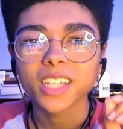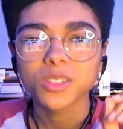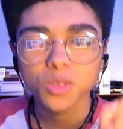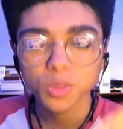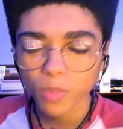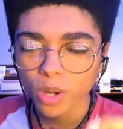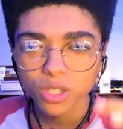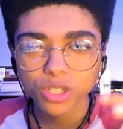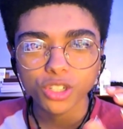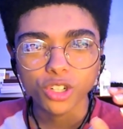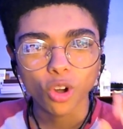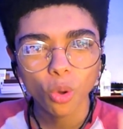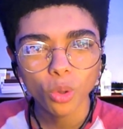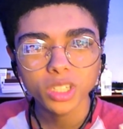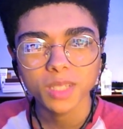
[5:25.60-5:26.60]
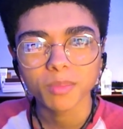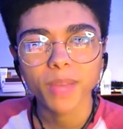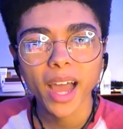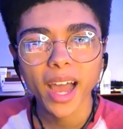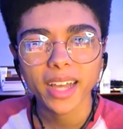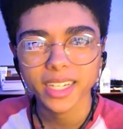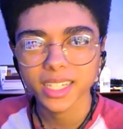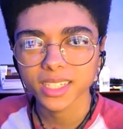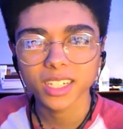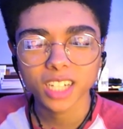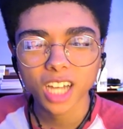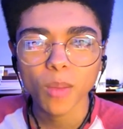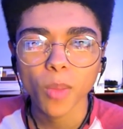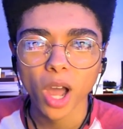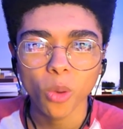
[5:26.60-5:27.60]
person you're holding back is going to
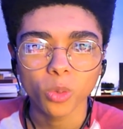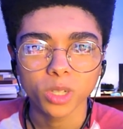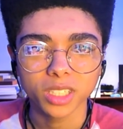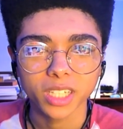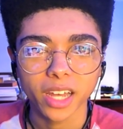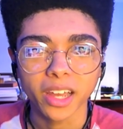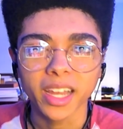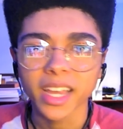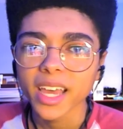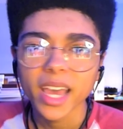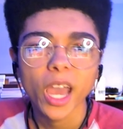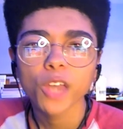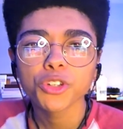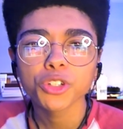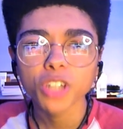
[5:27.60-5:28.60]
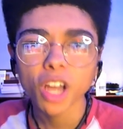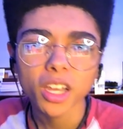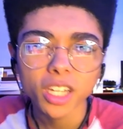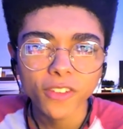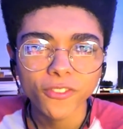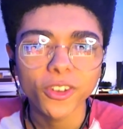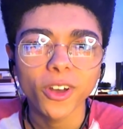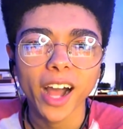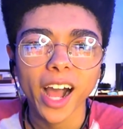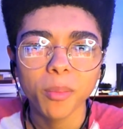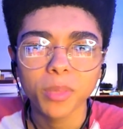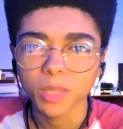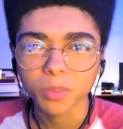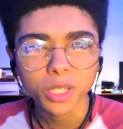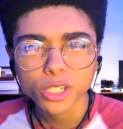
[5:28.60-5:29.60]
come out one day, and you're not going to feel
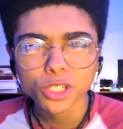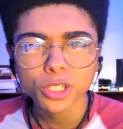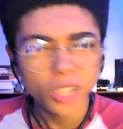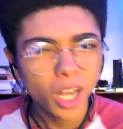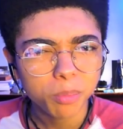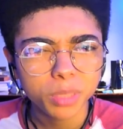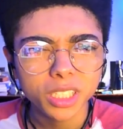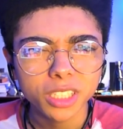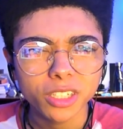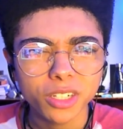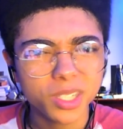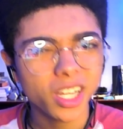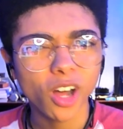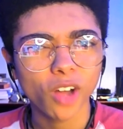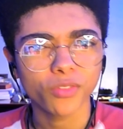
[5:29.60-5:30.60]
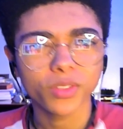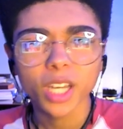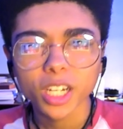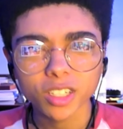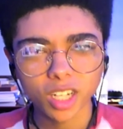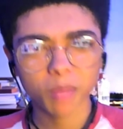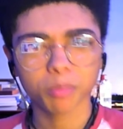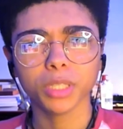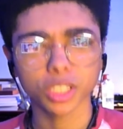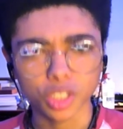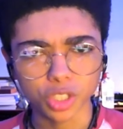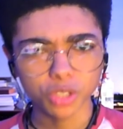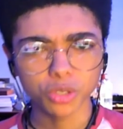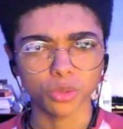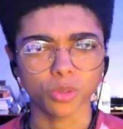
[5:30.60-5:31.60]
happy because you're not being yourself. You're not being
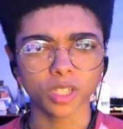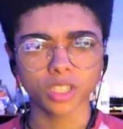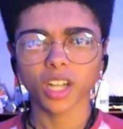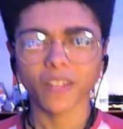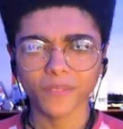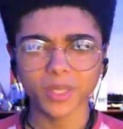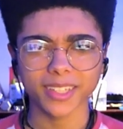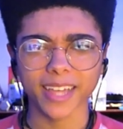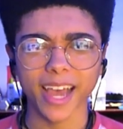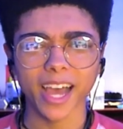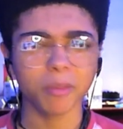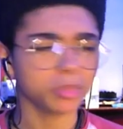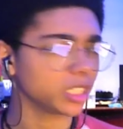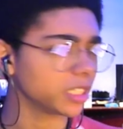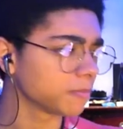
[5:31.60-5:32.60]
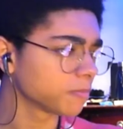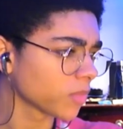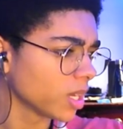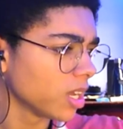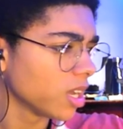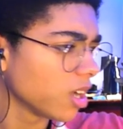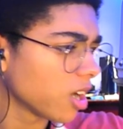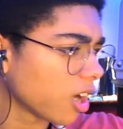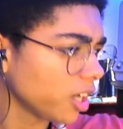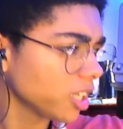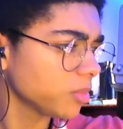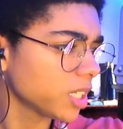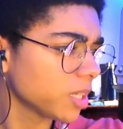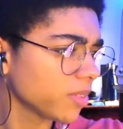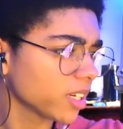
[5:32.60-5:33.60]
you. You're not feeling happy. All right, let me
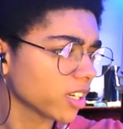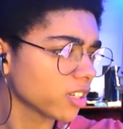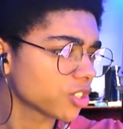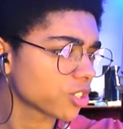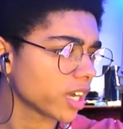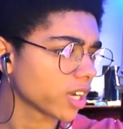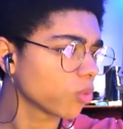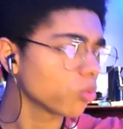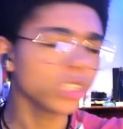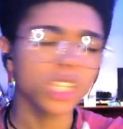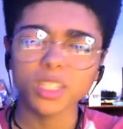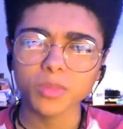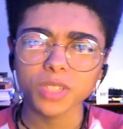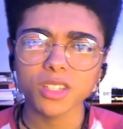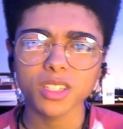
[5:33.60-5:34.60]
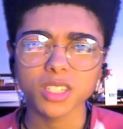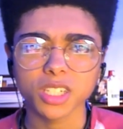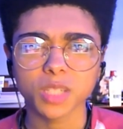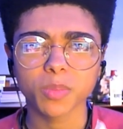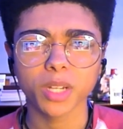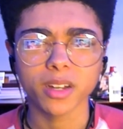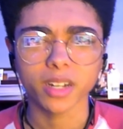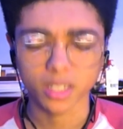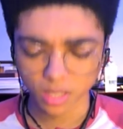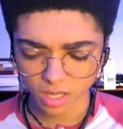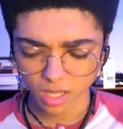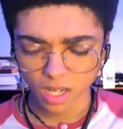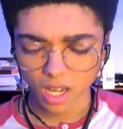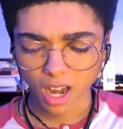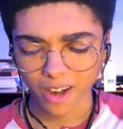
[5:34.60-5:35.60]
get back on track. What led them to this experience?
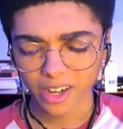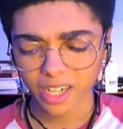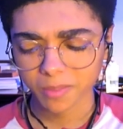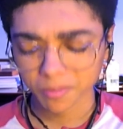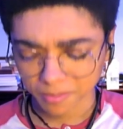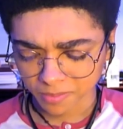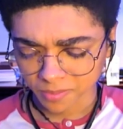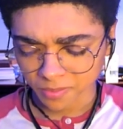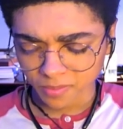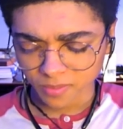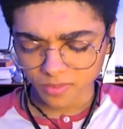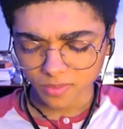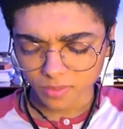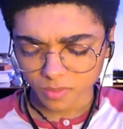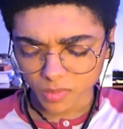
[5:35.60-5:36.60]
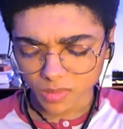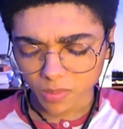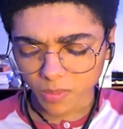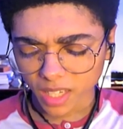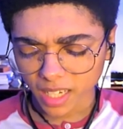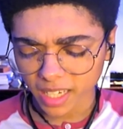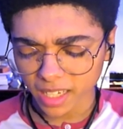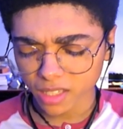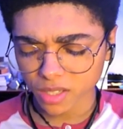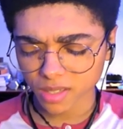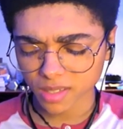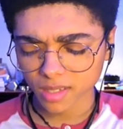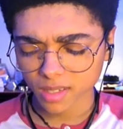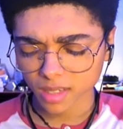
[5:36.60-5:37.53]
All right, it's